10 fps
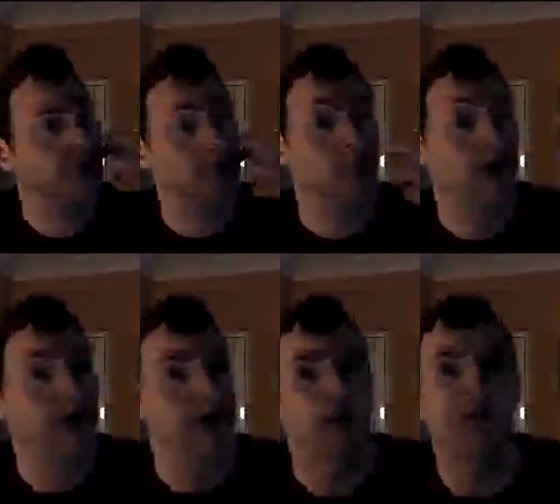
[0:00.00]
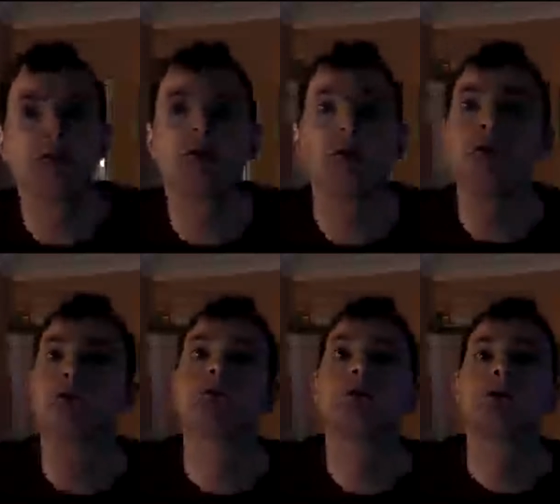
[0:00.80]
Arsenal for
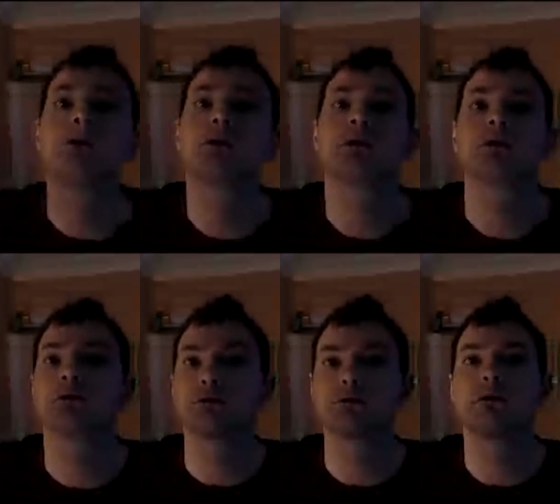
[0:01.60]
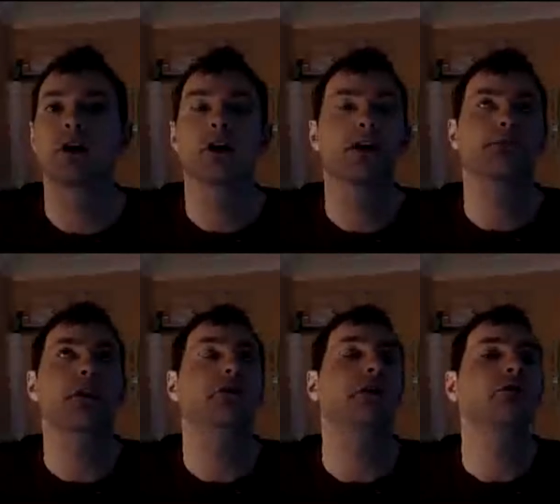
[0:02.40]
the not the rest of
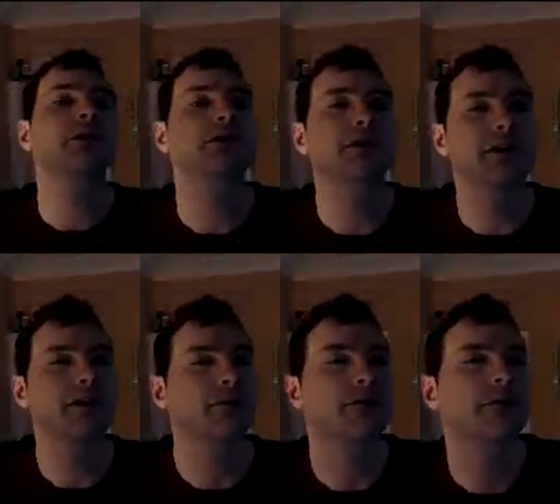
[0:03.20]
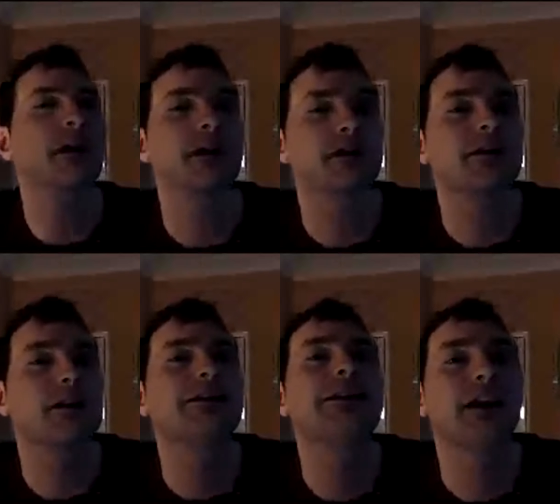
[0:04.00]
the season, but for like say next
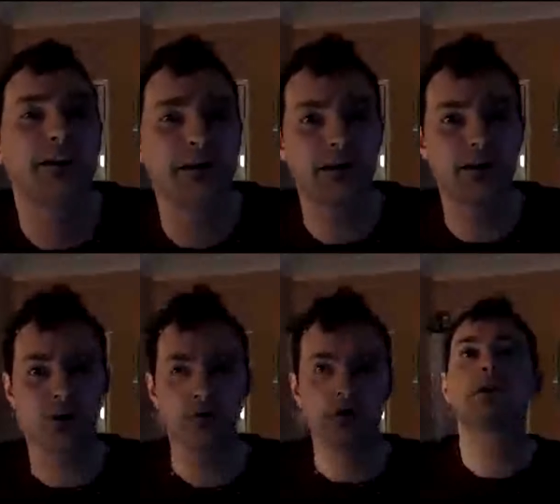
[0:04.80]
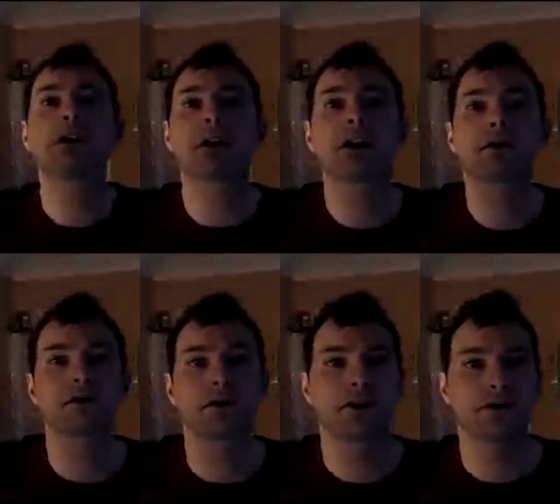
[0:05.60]
season, who would you rather have
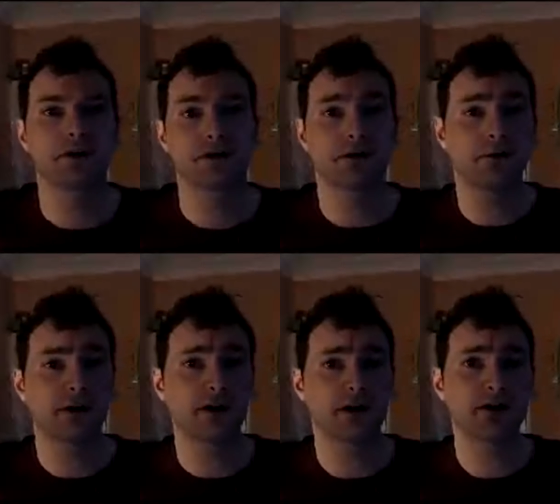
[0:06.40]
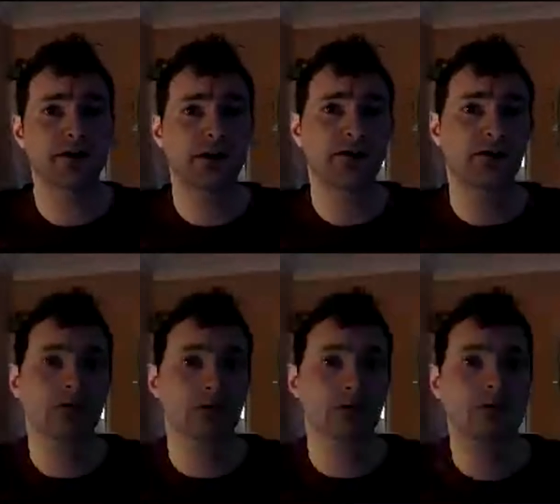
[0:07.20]
in charge of Arsenal, Mikel Arteta
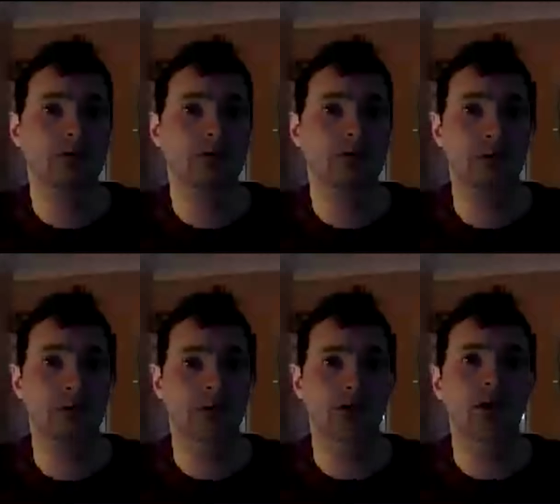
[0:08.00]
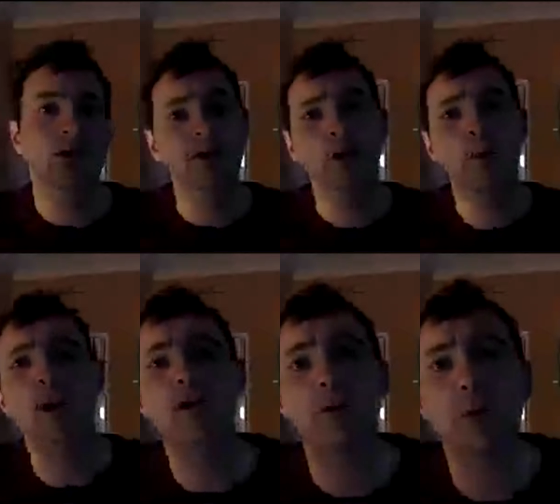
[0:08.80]
or Unai Emery? Now, bear
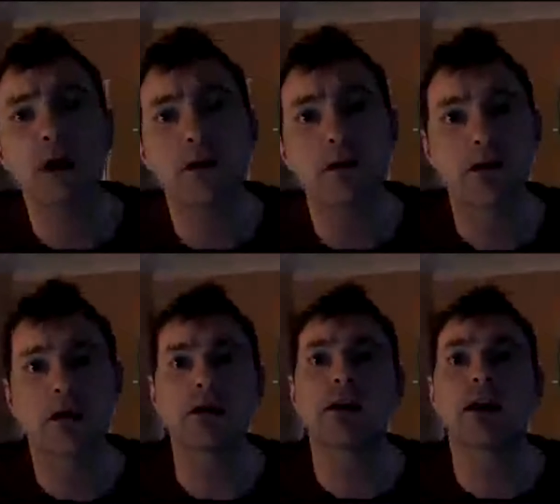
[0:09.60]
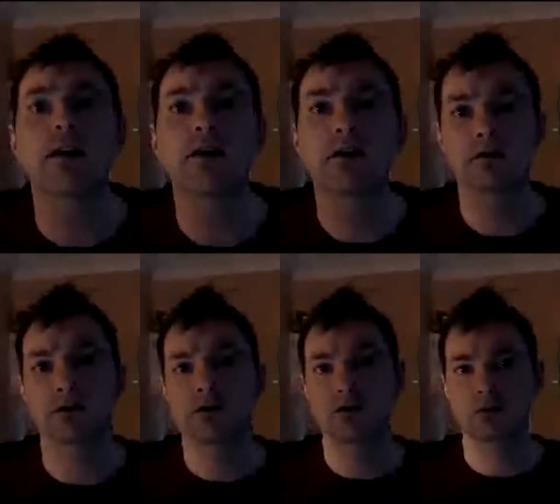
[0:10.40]
in mind that at the end of
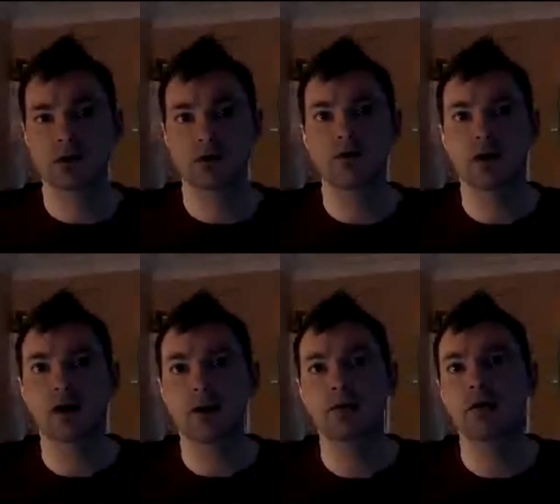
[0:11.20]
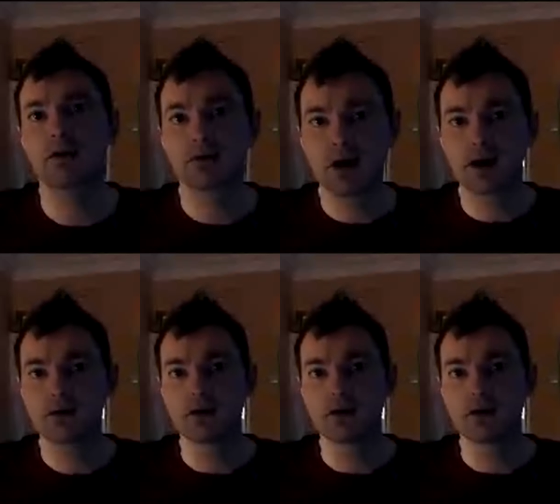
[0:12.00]
Unai Emery's reign,